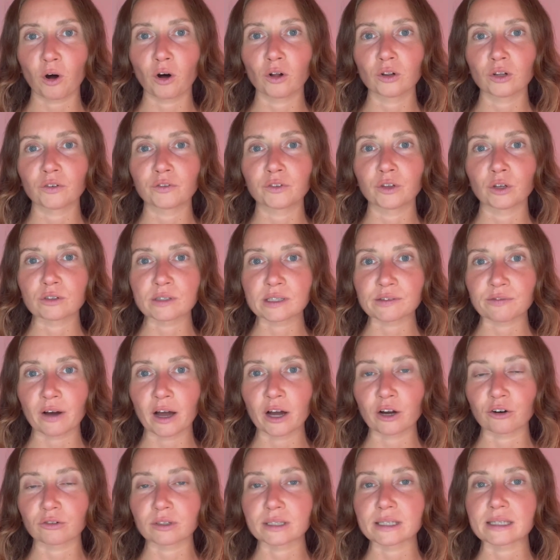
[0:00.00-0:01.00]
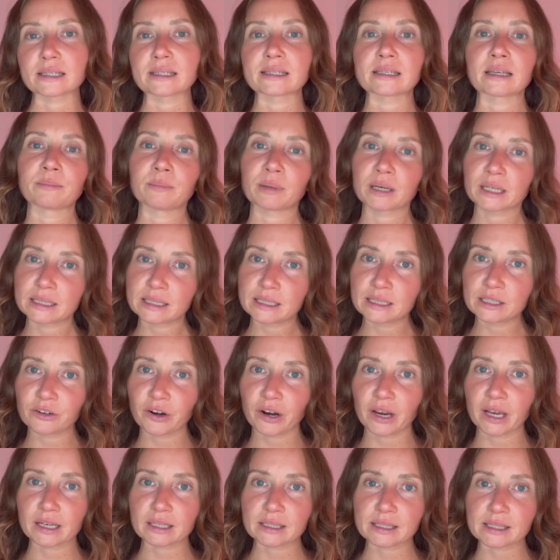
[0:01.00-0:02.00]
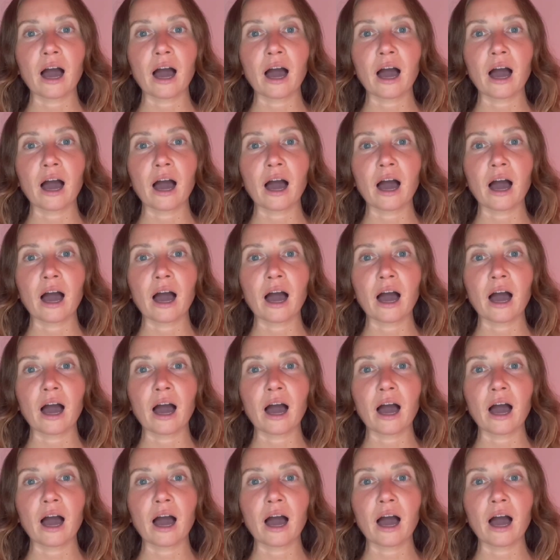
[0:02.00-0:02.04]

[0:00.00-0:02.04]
all of those viruses and bacteria.